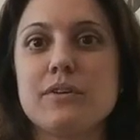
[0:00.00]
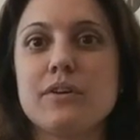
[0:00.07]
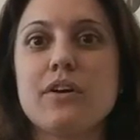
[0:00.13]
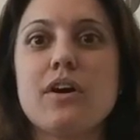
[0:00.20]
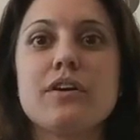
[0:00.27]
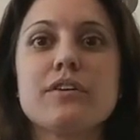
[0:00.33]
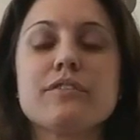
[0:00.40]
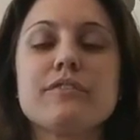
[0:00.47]
our
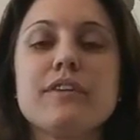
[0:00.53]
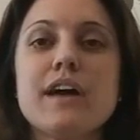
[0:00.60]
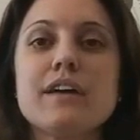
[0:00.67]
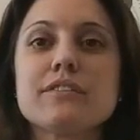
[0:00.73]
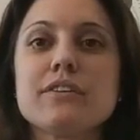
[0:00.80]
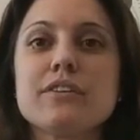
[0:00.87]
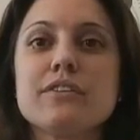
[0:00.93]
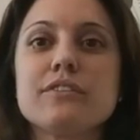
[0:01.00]

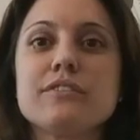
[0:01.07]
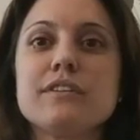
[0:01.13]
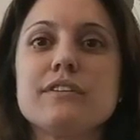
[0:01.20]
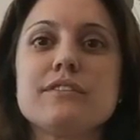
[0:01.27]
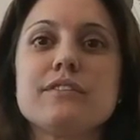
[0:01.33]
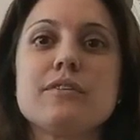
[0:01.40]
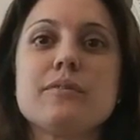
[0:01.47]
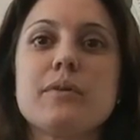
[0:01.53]
cardiovascular
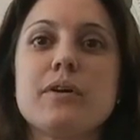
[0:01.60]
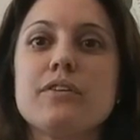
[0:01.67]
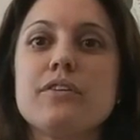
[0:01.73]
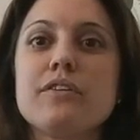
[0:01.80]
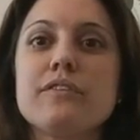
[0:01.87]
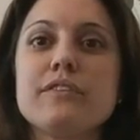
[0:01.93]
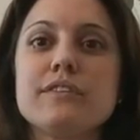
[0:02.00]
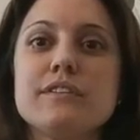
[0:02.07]
system, our
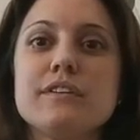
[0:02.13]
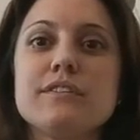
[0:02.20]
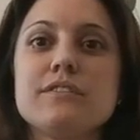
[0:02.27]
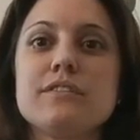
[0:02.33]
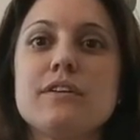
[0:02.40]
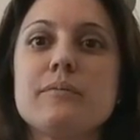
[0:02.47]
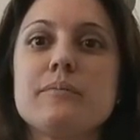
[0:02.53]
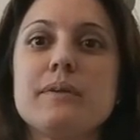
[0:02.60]
nervous
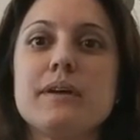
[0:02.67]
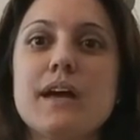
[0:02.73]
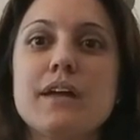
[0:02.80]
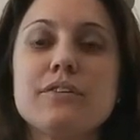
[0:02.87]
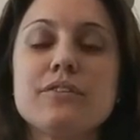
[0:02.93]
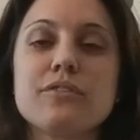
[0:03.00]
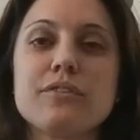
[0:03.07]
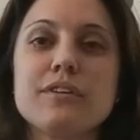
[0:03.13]
system,
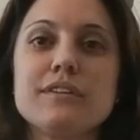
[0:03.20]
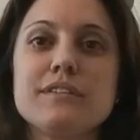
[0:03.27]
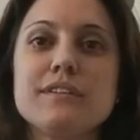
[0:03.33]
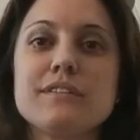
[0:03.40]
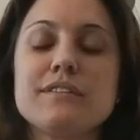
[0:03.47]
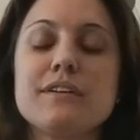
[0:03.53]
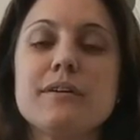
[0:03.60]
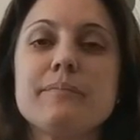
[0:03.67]
endocrine
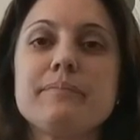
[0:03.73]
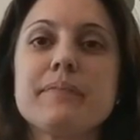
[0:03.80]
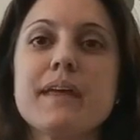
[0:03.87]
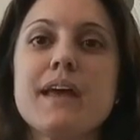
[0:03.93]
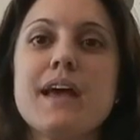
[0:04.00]
system,